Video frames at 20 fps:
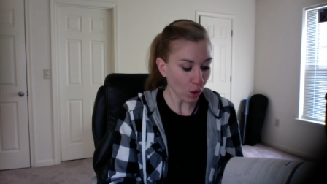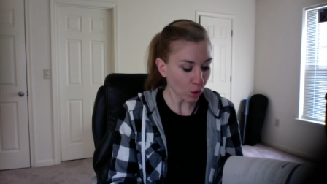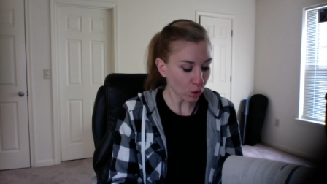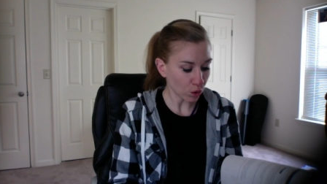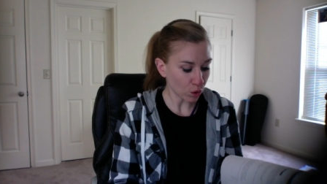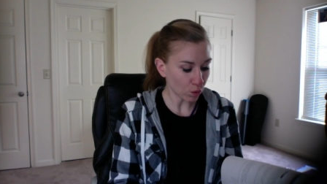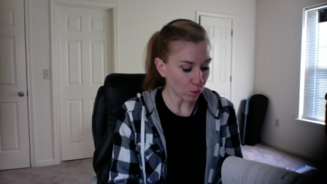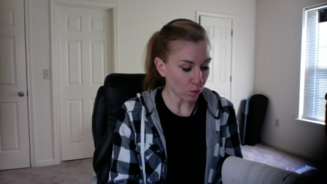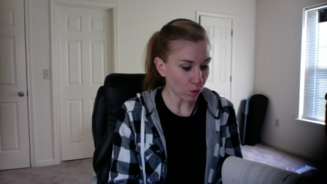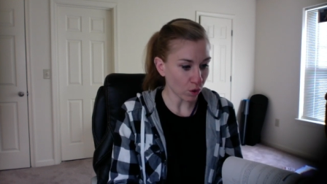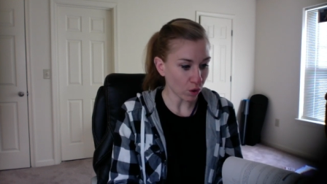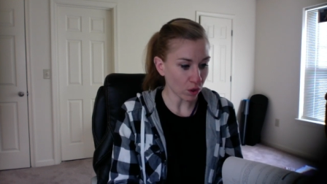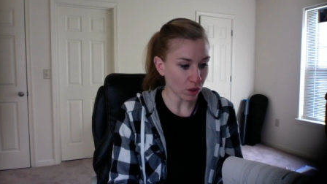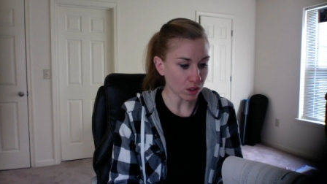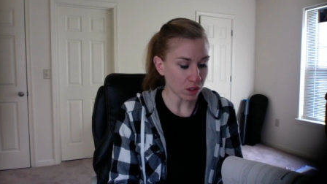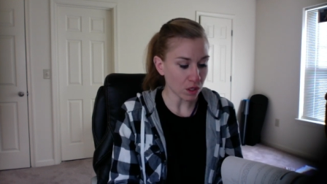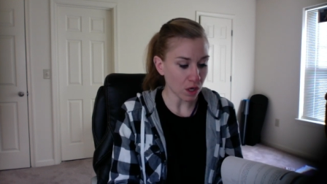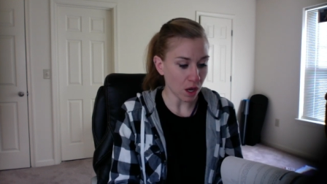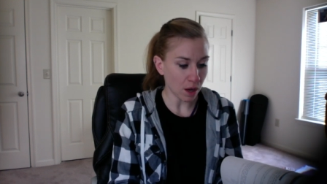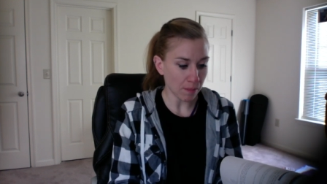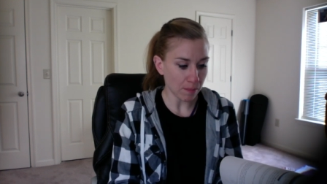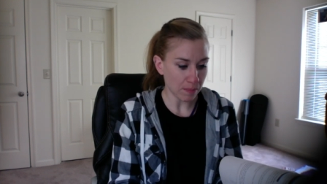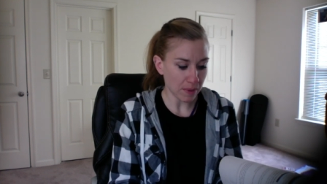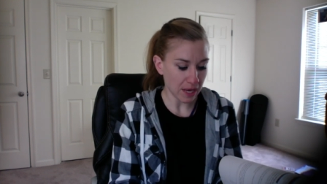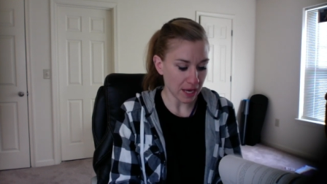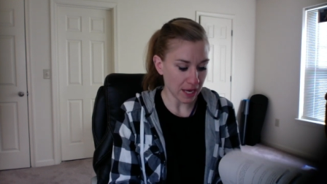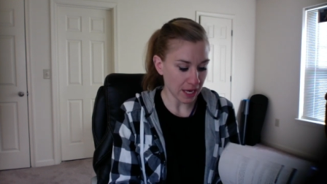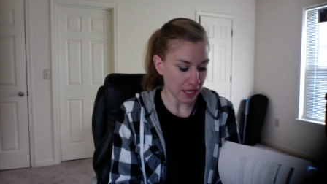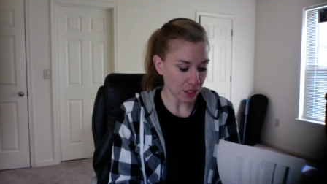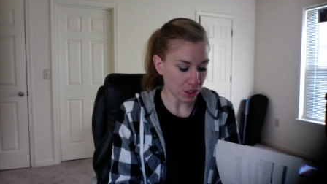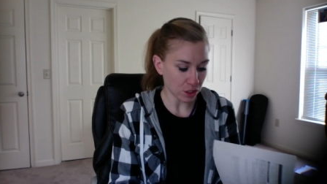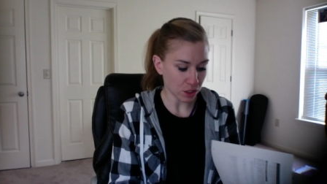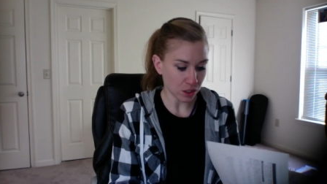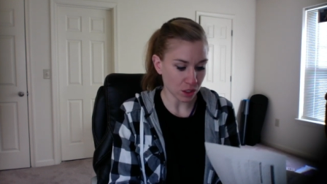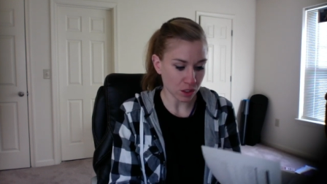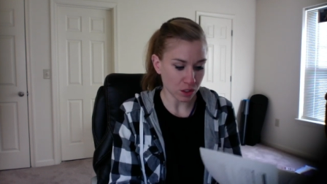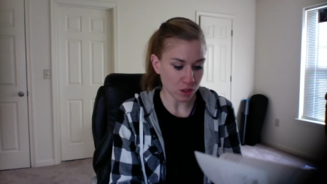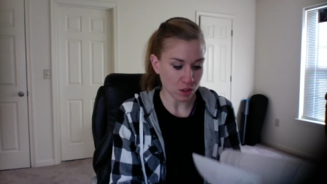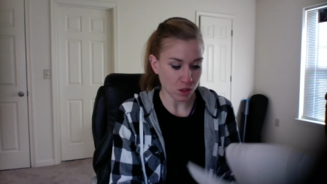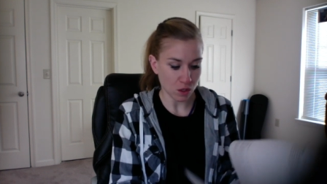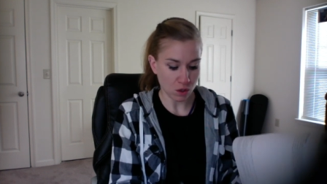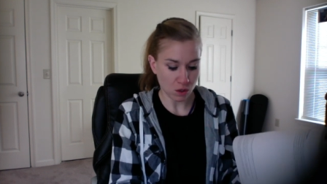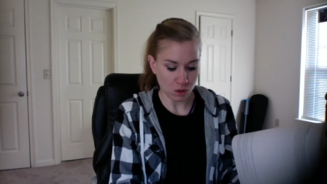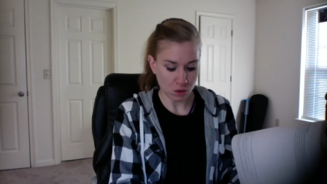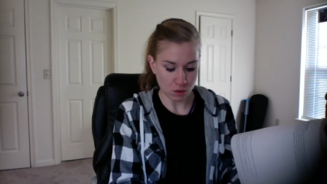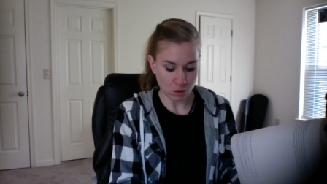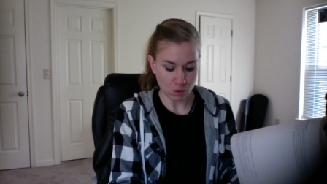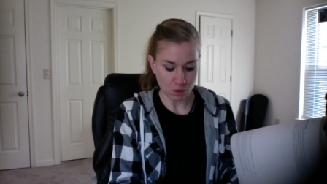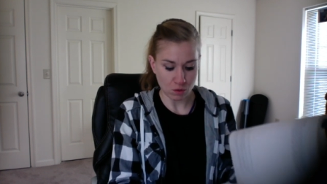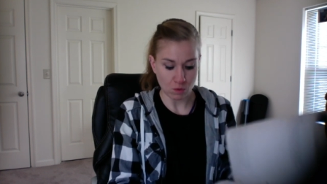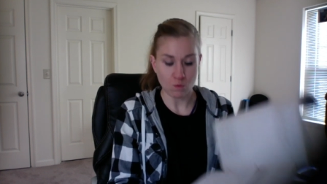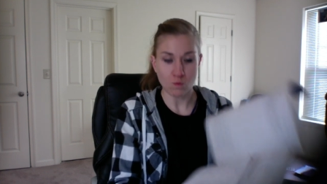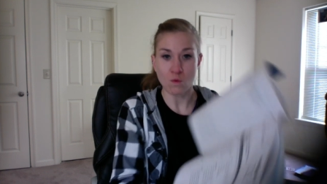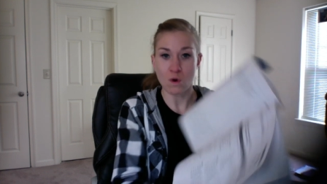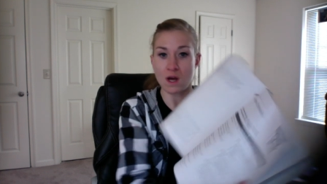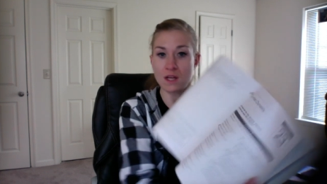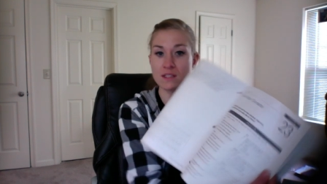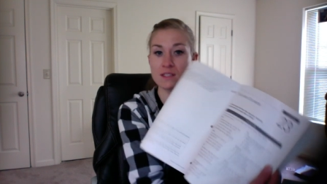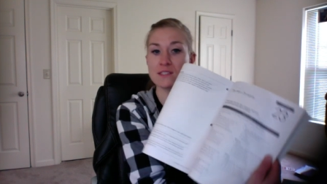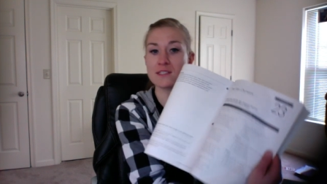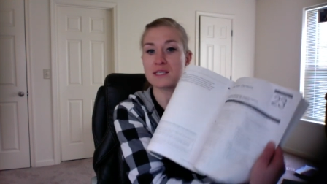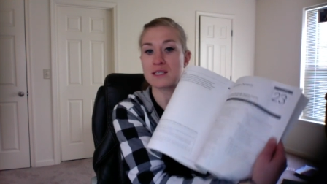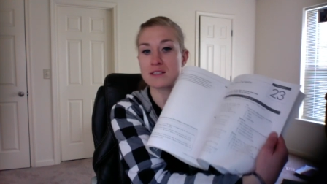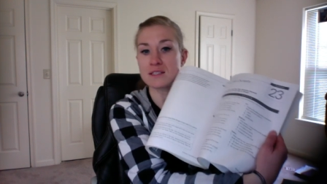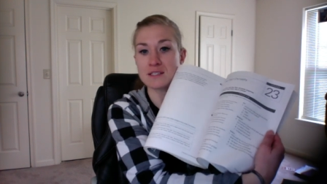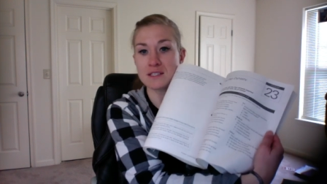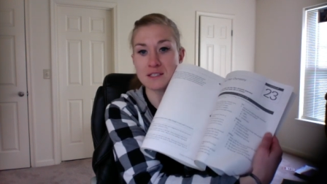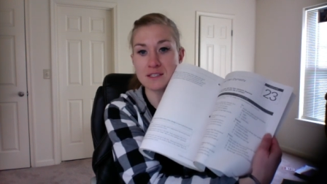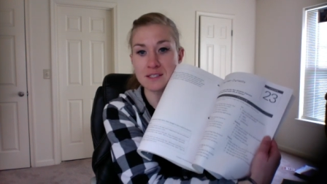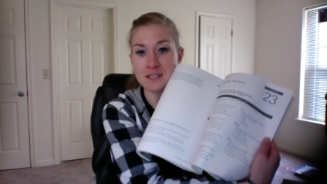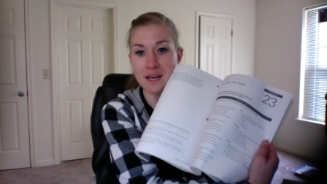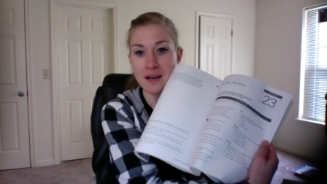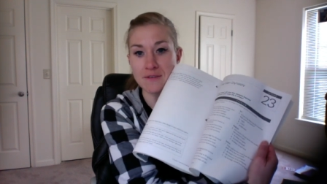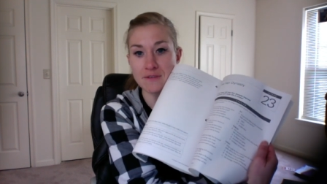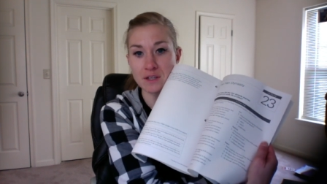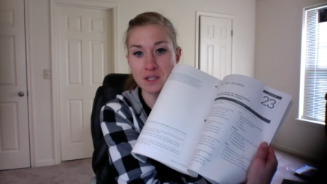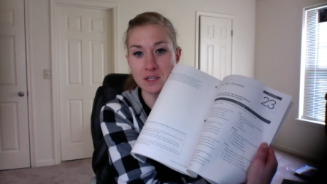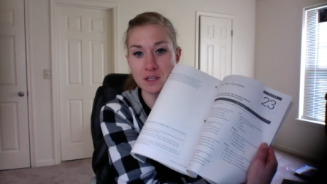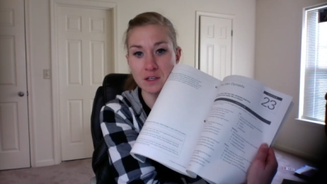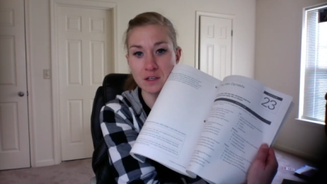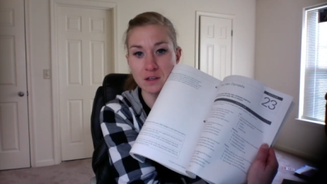You worked on pages 167,